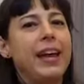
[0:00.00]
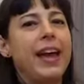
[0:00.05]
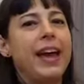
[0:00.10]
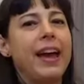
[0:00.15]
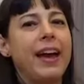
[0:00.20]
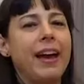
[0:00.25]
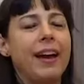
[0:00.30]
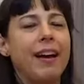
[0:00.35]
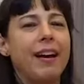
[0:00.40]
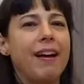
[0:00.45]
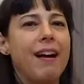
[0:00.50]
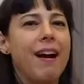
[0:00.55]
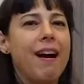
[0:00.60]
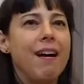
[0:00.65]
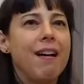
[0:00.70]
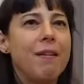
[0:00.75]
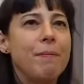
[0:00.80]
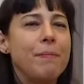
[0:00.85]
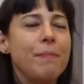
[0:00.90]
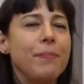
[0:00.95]
Yeah.
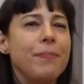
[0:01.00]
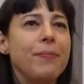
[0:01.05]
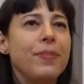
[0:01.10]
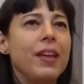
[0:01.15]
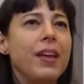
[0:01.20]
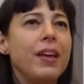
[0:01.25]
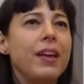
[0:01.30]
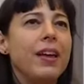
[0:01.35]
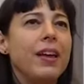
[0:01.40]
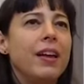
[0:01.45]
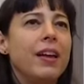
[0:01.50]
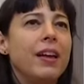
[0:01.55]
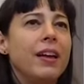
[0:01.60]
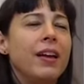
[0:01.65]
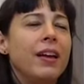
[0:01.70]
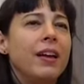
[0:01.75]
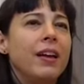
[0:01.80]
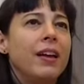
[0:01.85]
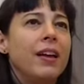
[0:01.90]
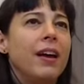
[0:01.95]
I
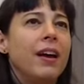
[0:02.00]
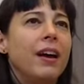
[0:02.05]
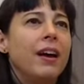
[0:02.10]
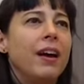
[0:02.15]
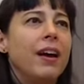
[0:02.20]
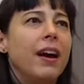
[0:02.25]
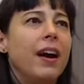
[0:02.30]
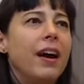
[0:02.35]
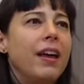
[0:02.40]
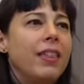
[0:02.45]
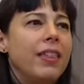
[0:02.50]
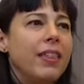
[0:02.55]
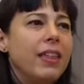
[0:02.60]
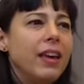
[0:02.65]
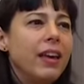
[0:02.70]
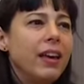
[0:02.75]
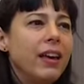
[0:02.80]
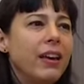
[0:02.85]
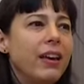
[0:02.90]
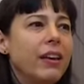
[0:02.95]

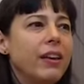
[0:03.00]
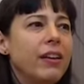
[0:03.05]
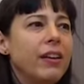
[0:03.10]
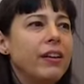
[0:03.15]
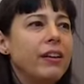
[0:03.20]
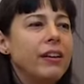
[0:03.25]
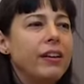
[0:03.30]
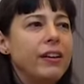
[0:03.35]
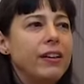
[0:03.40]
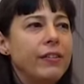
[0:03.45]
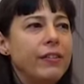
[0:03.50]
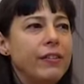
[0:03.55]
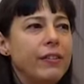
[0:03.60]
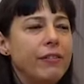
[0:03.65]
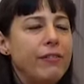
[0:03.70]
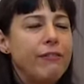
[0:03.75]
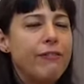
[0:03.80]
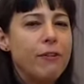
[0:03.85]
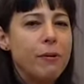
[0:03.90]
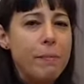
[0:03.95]
think
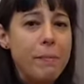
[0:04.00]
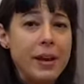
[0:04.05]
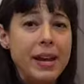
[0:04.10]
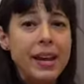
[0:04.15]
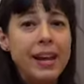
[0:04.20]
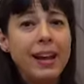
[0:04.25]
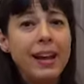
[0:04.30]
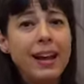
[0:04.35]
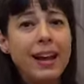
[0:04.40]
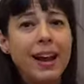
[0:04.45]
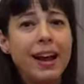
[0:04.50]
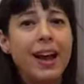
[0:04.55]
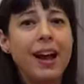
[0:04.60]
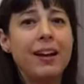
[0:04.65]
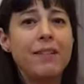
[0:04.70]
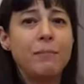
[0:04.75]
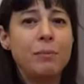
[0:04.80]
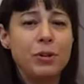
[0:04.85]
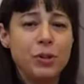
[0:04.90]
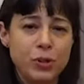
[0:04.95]
for me,
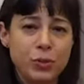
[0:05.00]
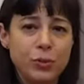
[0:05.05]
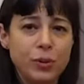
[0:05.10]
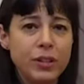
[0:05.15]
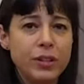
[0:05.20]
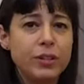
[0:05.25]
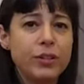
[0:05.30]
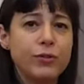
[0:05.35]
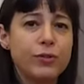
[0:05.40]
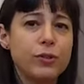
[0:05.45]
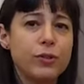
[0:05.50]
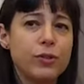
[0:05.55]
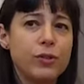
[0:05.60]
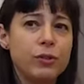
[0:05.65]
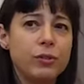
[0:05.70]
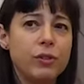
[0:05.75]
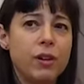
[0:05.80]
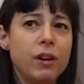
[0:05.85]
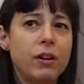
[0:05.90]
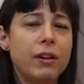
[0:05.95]
I've been doing this for
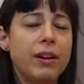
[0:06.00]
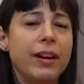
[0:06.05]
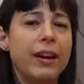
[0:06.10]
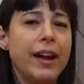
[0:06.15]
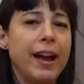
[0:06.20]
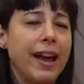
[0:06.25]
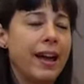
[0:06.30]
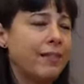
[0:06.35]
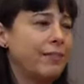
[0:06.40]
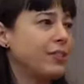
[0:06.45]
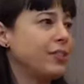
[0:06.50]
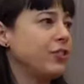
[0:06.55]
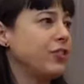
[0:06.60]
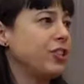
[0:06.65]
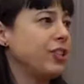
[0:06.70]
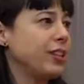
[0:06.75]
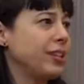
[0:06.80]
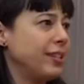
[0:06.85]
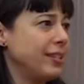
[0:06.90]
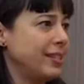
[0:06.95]
so long and I have
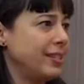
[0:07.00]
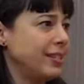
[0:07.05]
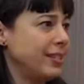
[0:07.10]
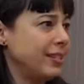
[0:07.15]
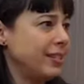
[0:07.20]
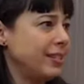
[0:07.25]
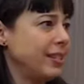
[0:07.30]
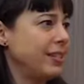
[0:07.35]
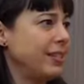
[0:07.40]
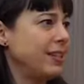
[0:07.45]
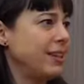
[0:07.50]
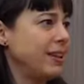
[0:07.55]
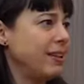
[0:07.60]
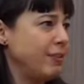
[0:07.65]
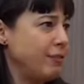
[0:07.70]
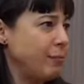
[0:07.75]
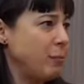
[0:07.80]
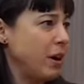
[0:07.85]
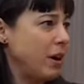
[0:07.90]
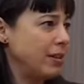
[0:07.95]
such a consistent
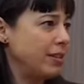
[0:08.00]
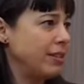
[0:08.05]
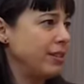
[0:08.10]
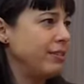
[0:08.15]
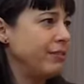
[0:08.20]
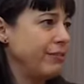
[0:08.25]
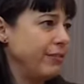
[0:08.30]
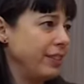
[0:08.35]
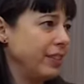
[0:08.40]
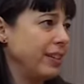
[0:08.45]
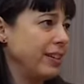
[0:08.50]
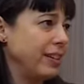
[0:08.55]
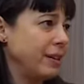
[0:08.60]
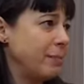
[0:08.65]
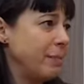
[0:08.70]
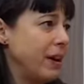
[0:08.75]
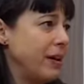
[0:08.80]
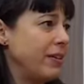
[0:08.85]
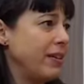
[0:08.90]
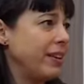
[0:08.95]
kind of positive feeling
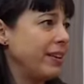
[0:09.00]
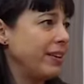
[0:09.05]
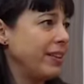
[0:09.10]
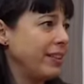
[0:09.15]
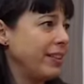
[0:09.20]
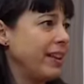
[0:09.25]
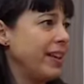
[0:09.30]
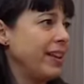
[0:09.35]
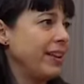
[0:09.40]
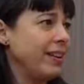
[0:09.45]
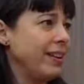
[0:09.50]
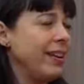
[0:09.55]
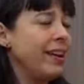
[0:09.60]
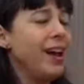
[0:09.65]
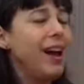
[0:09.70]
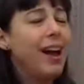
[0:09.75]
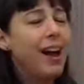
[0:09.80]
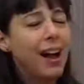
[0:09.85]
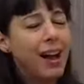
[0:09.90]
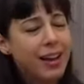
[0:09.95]
about it that
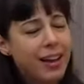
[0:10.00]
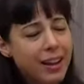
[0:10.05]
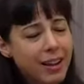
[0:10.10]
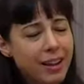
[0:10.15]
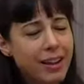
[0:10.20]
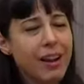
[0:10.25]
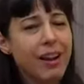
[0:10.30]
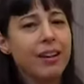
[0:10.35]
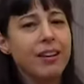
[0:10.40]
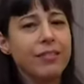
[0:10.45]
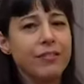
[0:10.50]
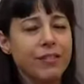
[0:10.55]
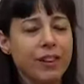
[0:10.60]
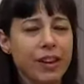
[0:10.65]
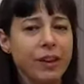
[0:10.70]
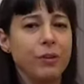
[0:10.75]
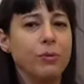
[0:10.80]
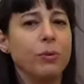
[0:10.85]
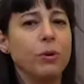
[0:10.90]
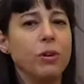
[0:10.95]
I can kind of
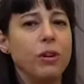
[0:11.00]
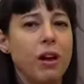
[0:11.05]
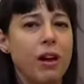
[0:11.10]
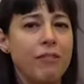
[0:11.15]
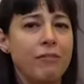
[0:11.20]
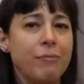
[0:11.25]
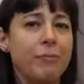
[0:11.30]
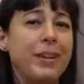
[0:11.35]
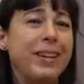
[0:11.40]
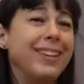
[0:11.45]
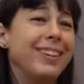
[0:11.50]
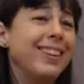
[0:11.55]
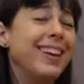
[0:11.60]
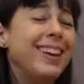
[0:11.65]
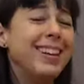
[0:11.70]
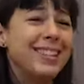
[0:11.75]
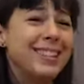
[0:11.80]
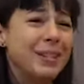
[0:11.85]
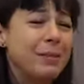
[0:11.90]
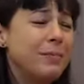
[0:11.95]
let it roll off me.
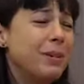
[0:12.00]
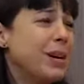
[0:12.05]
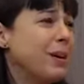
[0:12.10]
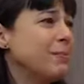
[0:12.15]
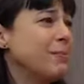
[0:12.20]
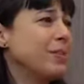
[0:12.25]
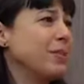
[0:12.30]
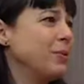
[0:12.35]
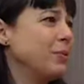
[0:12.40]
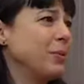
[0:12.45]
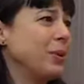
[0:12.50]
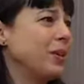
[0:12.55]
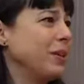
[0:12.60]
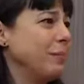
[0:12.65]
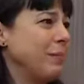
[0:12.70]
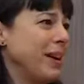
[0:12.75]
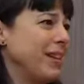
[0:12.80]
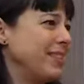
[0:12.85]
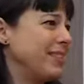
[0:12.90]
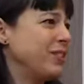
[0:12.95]
Sometimes in a
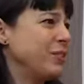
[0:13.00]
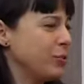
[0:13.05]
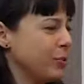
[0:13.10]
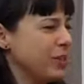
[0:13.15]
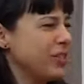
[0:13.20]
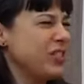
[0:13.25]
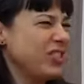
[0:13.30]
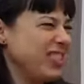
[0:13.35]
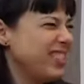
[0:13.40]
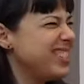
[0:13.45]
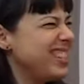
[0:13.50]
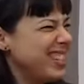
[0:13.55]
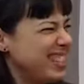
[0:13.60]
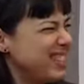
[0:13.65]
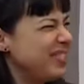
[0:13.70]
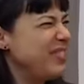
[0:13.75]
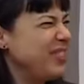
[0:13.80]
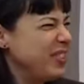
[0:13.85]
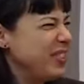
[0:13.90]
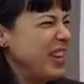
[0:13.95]
really bad situation, it
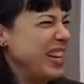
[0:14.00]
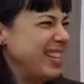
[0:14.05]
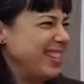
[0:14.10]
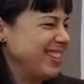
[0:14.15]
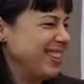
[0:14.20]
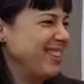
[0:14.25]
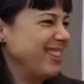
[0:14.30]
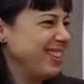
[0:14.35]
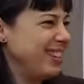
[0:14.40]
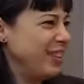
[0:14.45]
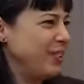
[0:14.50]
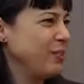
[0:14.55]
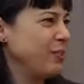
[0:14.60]
takes a few days, you